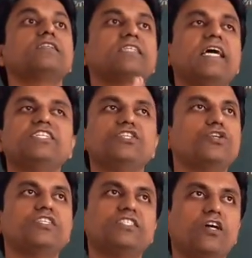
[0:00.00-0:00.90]

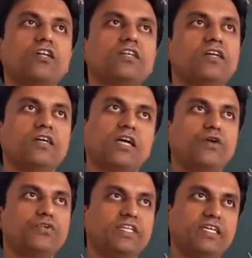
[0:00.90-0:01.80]
/0 is not
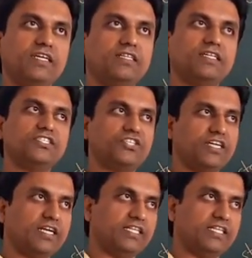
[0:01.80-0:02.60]
counting in the string